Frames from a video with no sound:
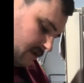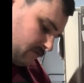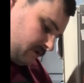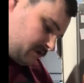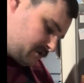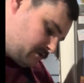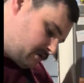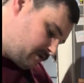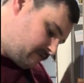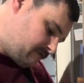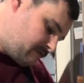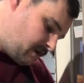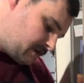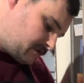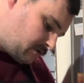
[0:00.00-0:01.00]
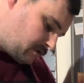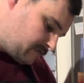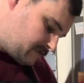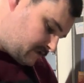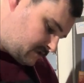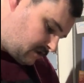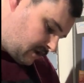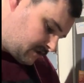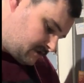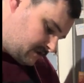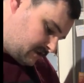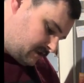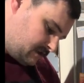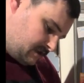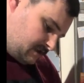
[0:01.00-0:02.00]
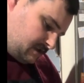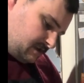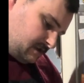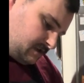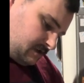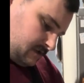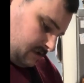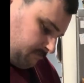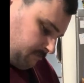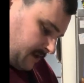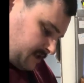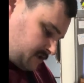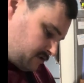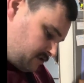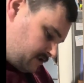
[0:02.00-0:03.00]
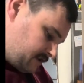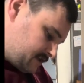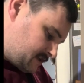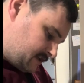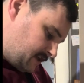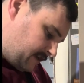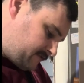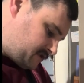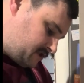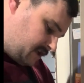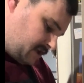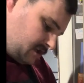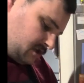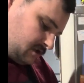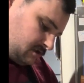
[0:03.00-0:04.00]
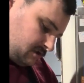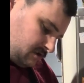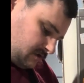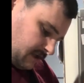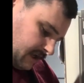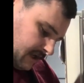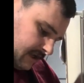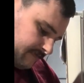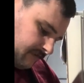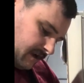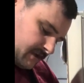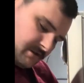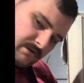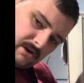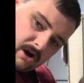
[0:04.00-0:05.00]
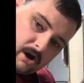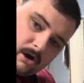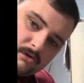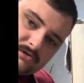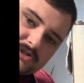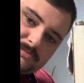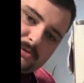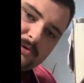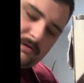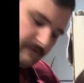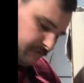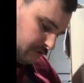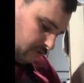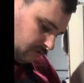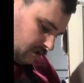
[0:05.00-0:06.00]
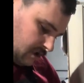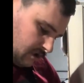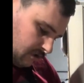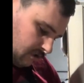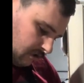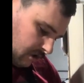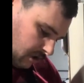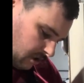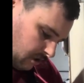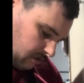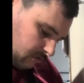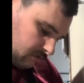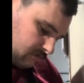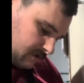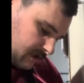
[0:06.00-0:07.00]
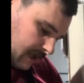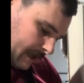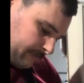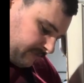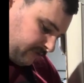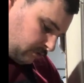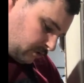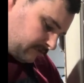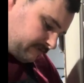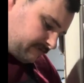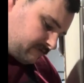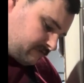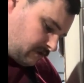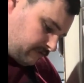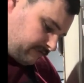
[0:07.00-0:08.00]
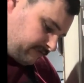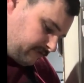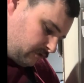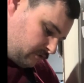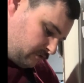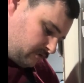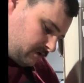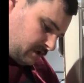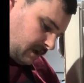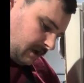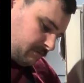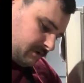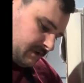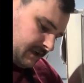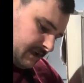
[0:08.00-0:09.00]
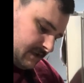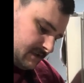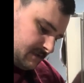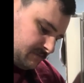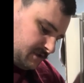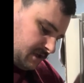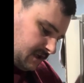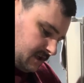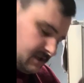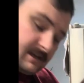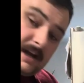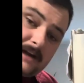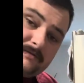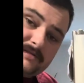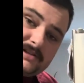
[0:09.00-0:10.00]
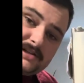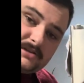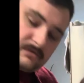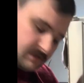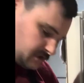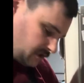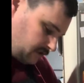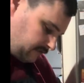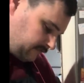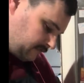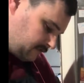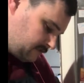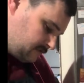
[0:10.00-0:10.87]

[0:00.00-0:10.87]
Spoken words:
I sort of just like to make sure that there's enough chicken that if I took a whole spoonful or a whole cupful of food, I would get some chicken in every single serve.